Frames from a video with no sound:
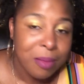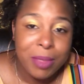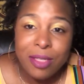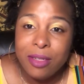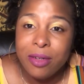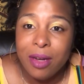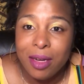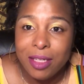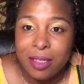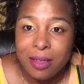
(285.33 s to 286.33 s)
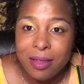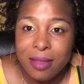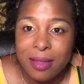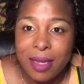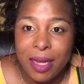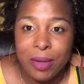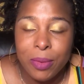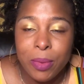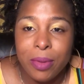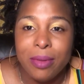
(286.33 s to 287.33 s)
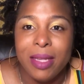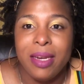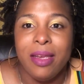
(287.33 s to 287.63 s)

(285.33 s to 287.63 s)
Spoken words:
Mr. Rogers had a quote that he